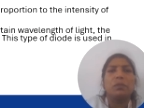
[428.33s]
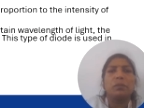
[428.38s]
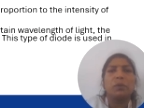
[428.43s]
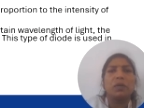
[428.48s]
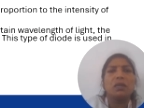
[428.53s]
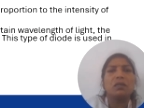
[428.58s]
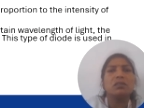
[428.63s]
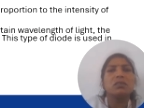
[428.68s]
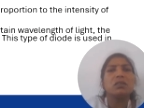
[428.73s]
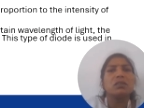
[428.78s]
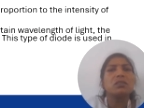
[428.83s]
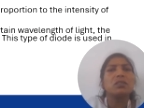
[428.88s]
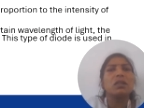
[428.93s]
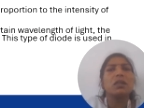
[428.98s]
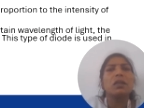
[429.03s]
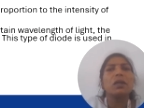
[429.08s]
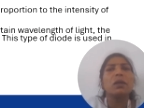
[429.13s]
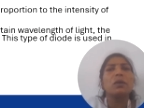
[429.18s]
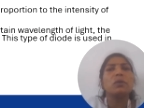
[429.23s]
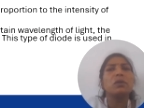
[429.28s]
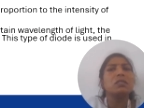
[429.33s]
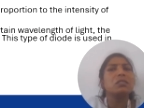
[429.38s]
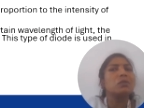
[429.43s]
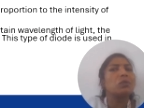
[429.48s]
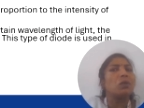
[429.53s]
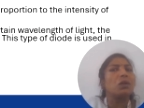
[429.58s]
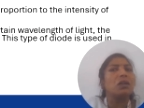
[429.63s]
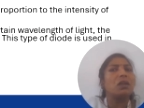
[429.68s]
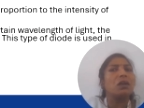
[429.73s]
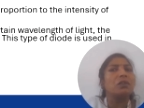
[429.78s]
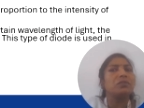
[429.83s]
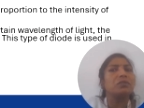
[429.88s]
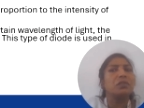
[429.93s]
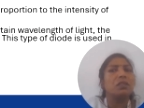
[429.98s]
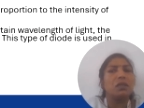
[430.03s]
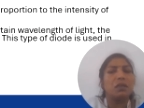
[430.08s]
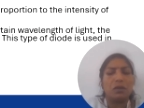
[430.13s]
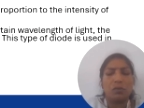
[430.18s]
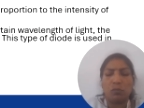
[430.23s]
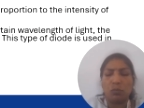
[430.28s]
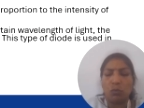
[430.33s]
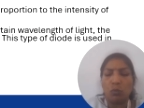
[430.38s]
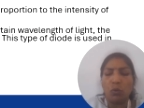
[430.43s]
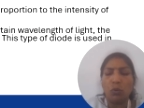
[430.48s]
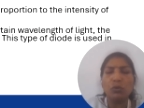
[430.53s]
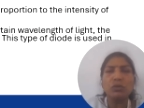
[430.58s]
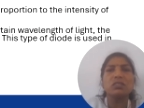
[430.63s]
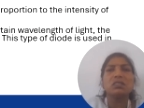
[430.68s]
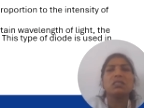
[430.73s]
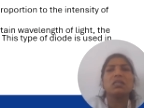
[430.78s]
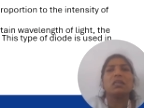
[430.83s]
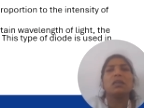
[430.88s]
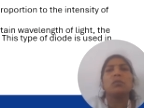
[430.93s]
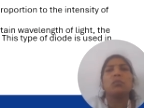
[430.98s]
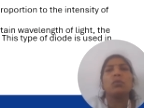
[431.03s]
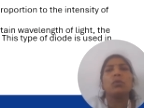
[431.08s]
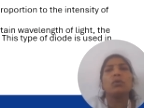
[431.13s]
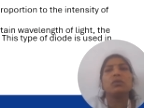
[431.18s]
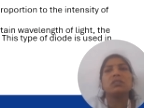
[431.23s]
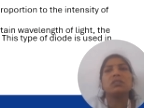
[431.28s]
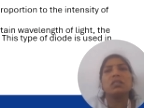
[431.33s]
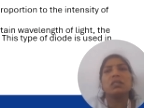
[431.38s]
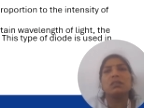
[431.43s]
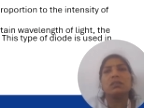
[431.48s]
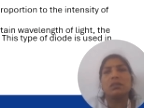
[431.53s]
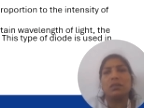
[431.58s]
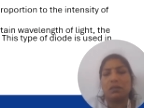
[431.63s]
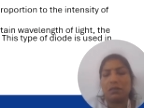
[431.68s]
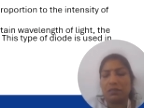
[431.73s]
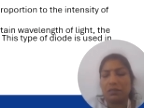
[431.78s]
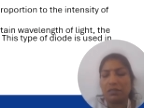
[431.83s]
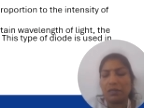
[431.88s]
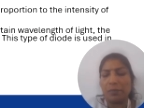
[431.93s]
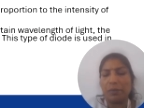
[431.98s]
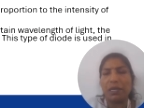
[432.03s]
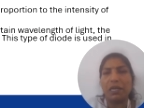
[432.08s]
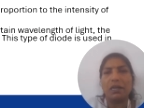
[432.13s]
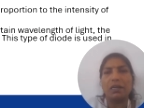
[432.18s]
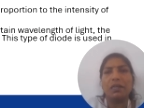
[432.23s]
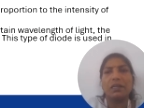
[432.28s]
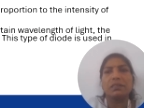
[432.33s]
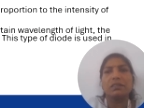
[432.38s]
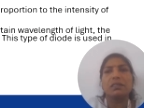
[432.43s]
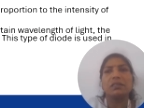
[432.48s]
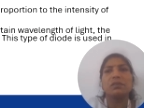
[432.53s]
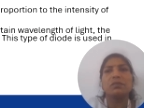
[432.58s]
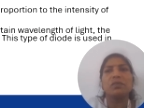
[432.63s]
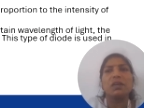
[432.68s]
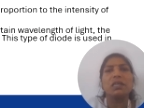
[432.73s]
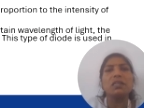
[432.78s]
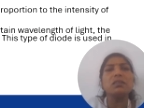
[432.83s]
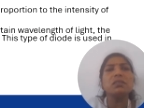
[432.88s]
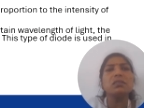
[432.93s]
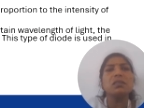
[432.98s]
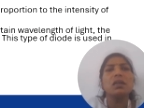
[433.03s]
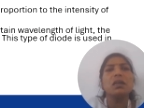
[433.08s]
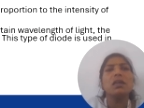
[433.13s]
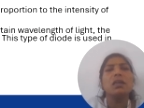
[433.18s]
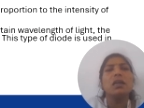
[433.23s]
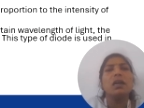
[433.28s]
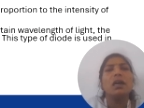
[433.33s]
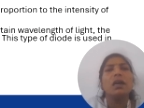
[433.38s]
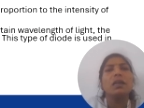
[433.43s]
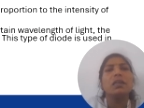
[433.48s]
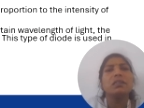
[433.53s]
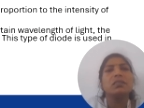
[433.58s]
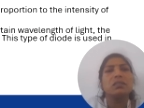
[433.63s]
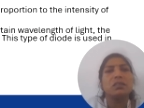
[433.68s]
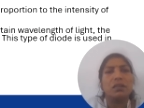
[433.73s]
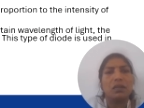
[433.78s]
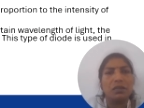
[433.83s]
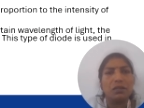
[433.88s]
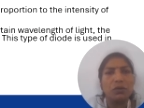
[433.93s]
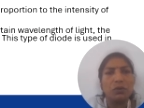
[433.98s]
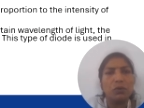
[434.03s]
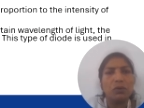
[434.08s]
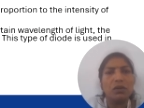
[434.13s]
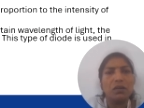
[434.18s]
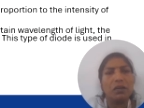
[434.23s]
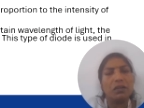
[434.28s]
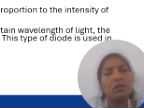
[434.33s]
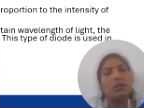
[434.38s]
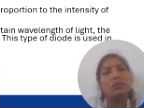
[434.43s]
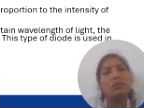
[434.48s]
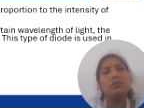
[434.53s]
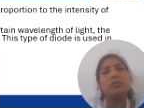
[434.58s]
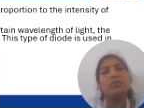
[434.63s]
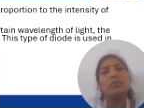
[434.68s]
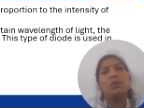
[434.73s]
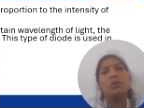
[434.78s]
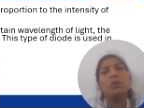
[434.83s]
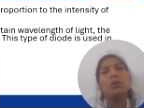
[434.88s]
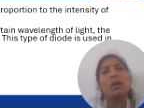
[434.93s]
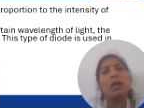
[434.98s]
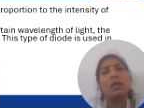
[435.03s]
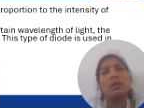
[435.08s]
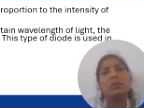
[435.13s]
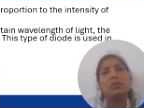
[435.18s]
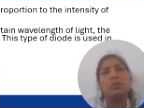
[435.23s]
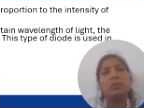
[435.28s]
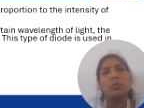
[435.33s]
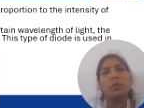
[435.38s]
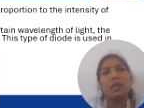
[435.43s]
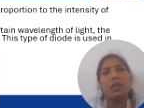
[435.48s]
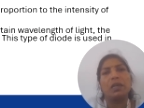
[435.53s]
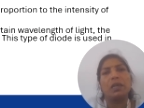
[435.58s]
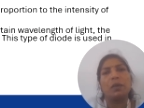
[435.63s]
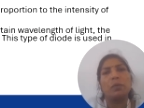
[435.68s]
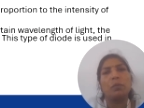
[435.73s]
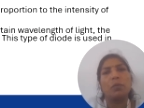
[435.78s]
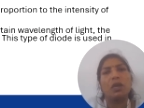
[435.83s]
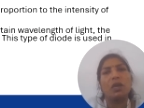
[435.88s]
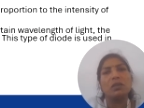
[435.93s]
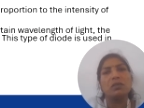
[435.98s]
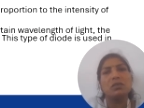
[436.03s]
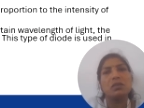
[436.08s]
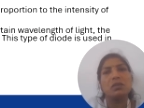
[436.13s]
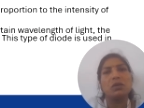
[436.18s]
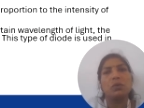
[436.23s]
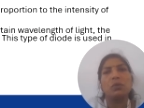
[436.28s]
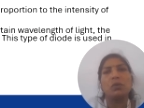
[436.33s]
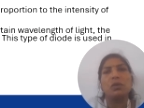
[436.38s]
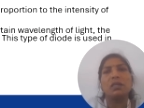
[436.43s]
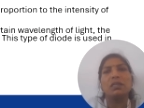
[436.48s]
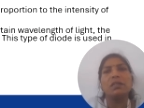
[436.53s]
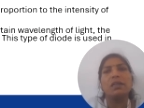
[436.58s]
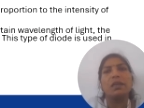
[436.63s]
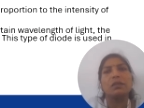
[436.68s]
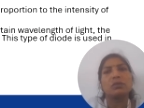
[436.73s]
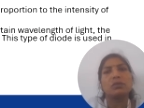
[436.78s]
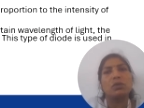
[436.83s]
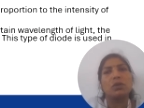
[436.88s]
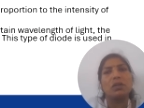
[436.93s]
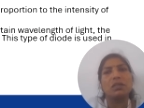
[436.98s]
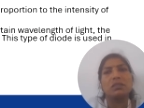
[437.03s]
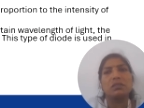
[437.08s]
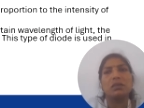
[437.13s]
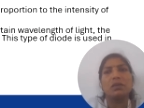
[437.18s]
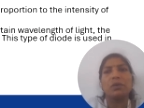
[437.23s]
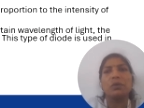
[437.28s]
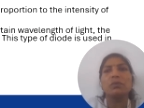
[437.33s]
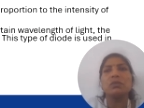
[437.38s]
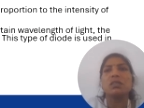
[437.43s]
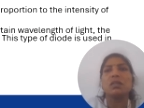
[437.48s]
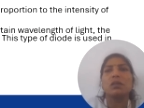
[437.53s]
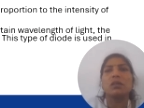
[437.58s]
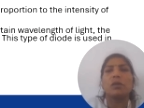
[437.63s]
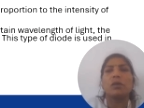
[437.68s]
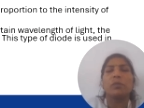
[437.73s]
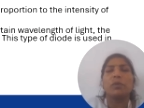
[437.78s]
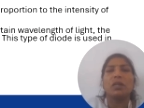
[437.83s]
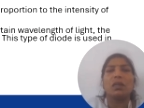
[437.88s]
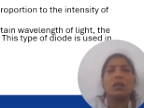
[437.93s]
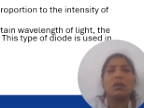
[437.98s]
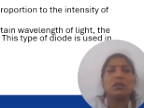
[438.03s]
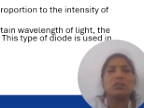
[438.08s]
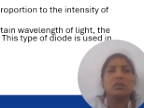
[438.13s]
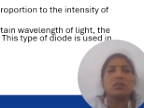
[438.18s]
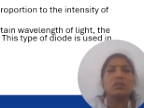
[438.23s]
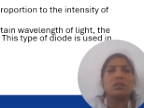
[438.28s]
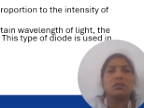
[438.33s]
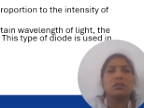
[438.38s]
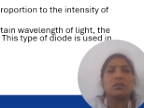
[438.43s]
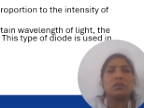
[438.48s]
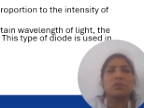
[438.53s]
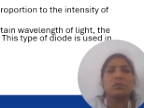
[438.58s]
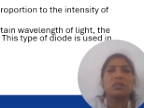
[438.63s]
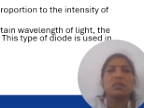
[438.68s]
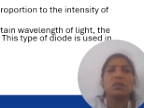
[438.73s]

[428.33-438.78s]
PN junction diode is one of the most important semiconductor device. It controls current flow and play a major role in electronic circuits and communication systems.